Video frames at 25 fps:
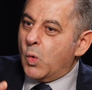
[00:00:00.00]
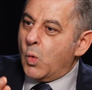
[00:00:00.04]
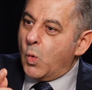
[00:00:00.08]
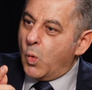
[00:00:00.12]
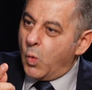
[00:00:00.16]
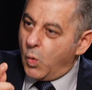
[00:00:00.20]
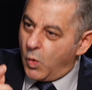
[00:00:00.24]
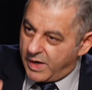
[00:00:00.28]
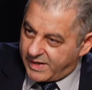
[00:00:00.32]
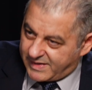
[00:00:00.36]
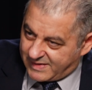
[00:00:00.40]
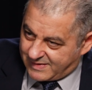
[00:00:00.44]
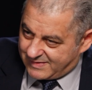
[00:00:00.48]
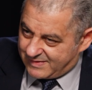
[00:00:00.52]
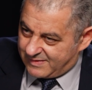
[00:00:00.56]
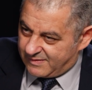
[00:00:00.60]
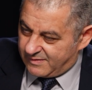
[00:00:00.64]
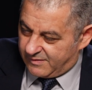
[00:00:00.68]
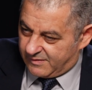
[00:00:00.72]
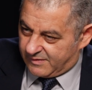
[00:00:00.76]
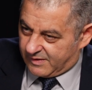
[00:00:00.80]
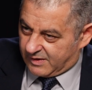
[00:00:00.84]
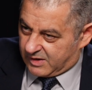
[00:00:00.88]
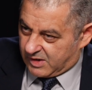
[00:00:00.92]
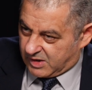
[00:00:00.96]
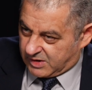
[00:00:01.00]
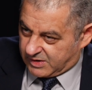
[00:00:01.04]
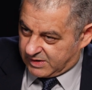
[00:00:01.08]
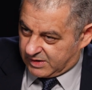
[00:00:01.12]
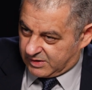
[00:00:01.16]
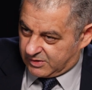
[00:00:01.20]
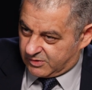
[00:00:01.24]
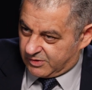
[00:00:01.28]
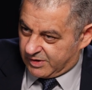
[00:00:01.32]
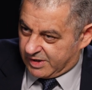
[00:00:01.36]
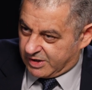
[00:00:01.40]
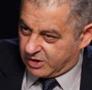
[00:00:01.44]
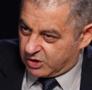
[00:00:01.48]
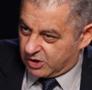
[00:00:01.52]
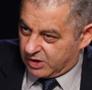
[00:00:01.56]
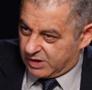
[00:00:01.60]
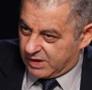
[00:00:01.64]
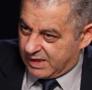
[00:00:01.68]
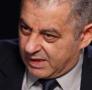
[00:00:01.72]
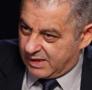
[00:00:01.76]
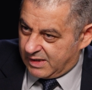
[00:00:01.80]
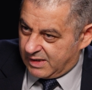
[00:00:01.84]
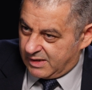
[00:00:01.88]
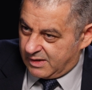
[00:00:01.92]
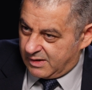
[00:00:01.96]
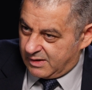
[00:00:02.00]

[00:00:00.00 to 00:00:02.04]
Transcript: with the concentration